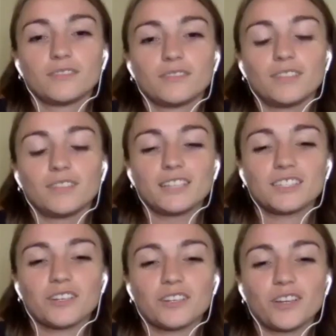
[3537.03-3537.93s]
of, yeah,
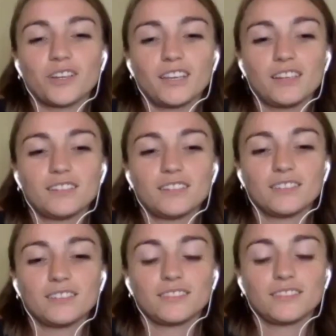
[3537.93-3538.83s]
it was good.
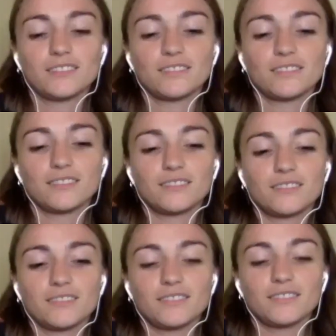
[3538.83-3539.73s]

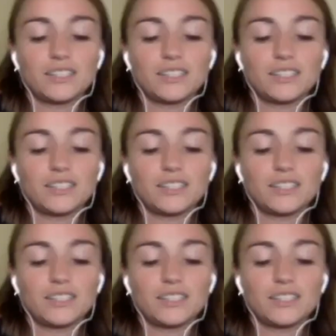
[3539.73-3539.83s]
That's